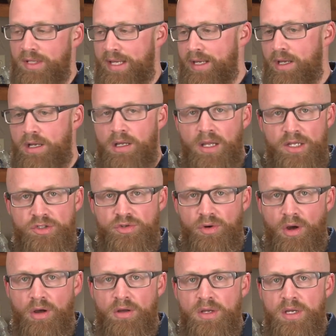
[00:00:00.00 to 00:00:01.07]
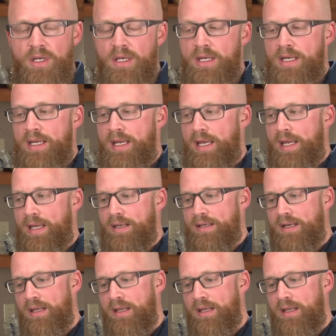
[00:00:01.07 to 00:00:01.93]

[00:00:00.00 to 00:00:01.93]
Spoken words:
like cholesterol. And